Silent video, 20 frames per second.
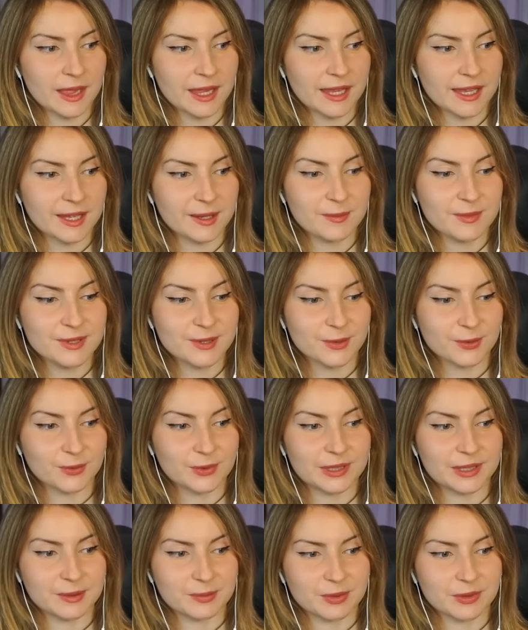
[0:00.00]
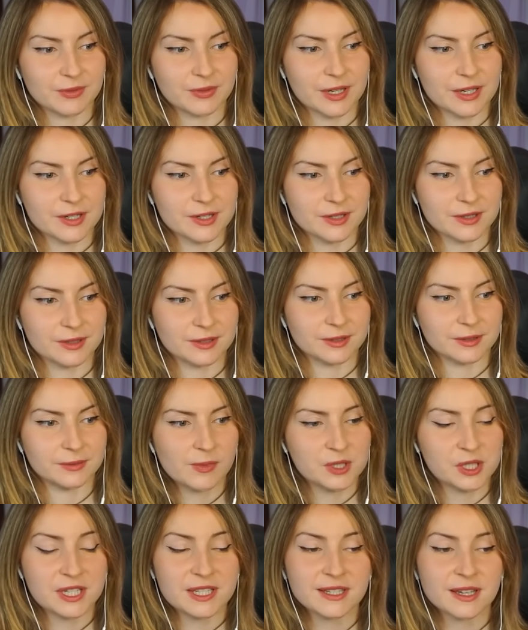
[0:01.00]
Kim is a real professional.
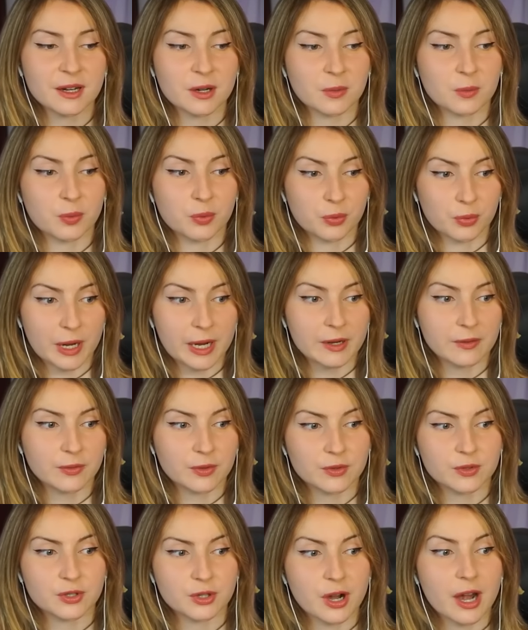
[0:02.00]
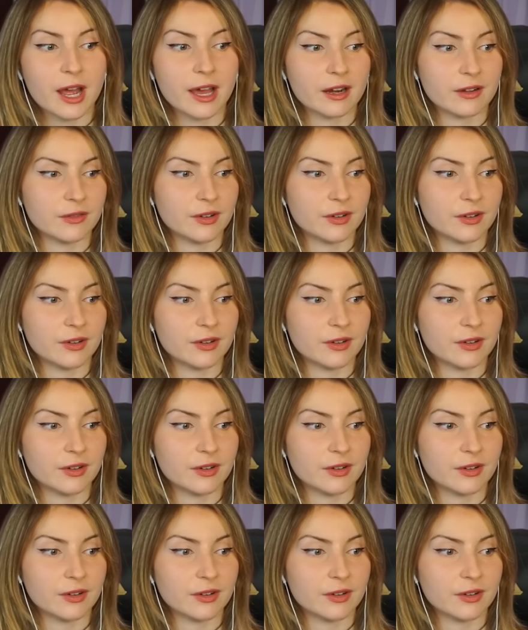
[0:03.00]
She's got a bright future ahead of